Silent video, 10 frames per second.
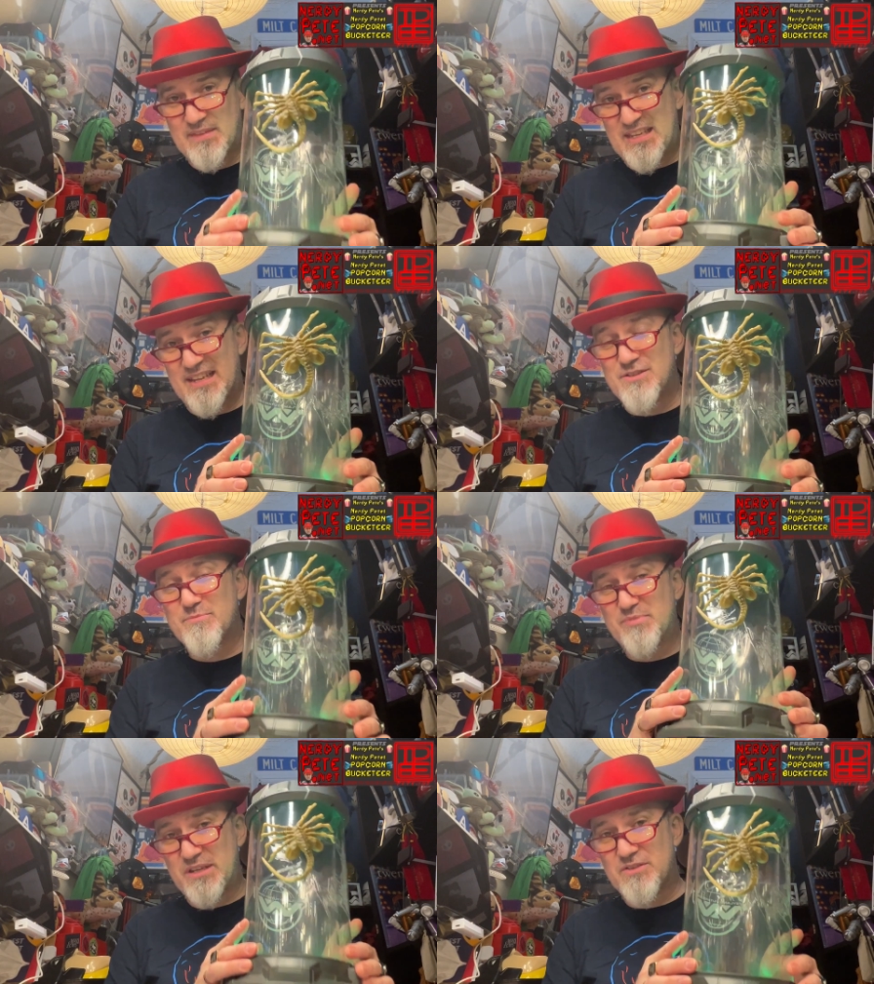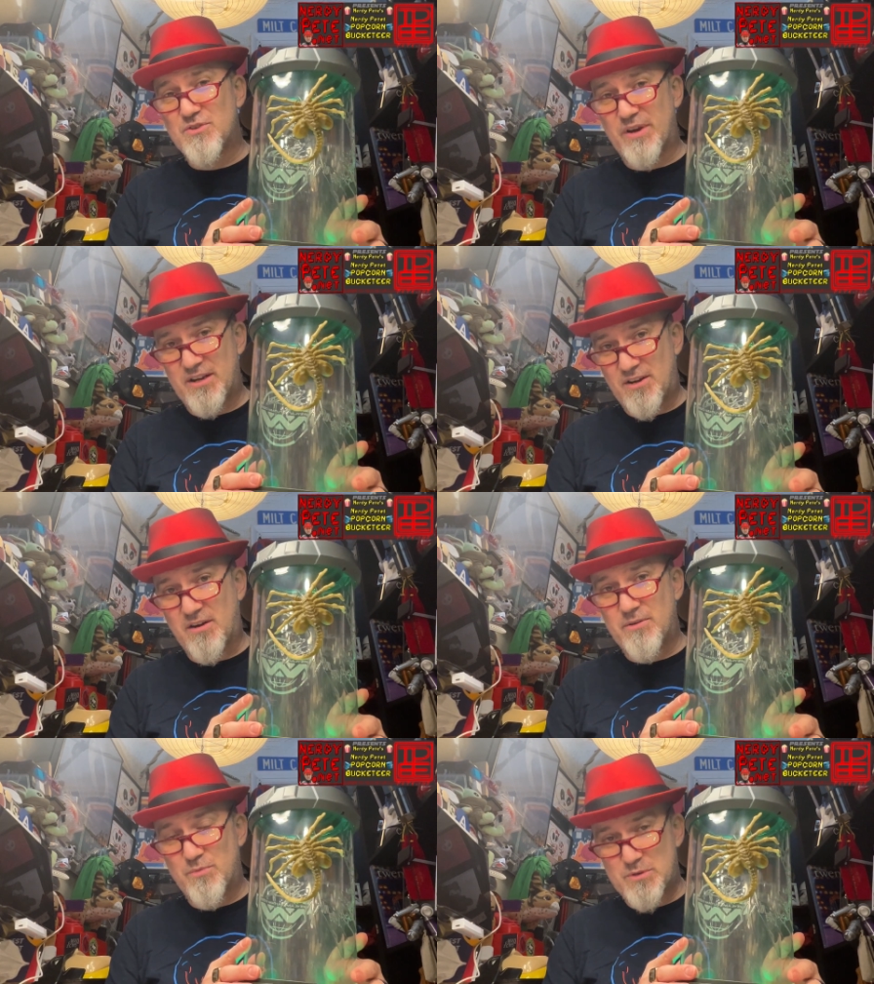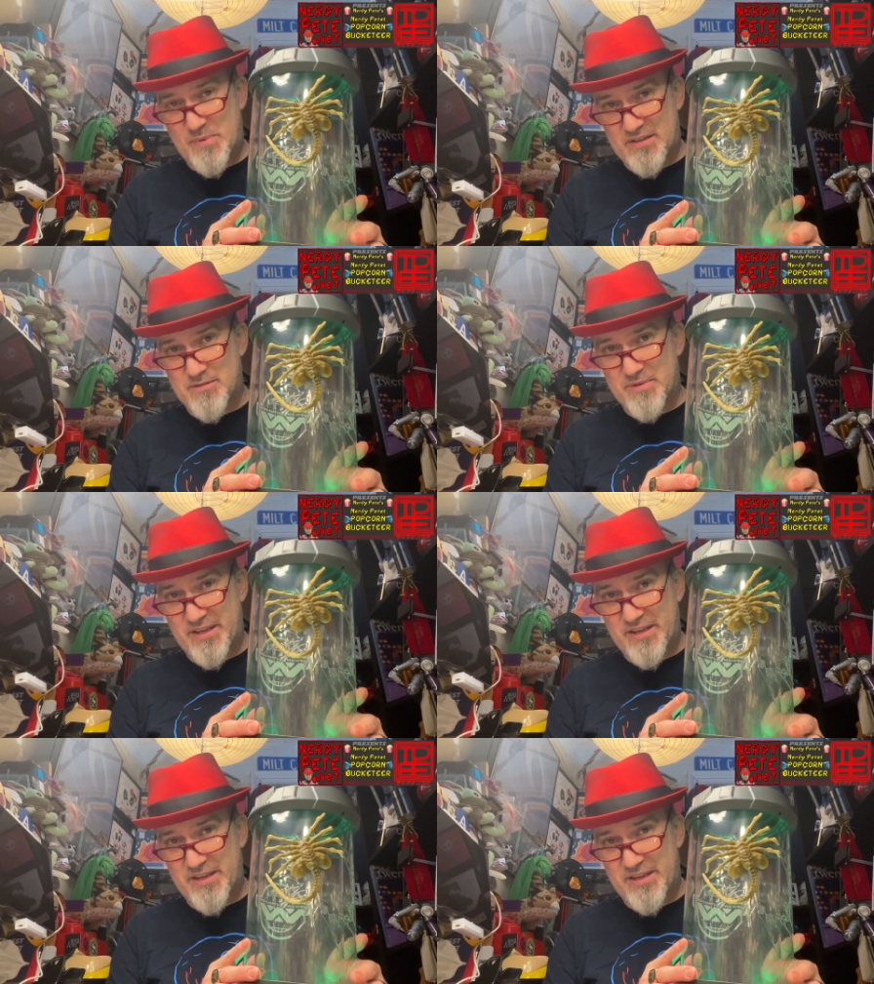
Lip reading: Kids, please credit card responsibly.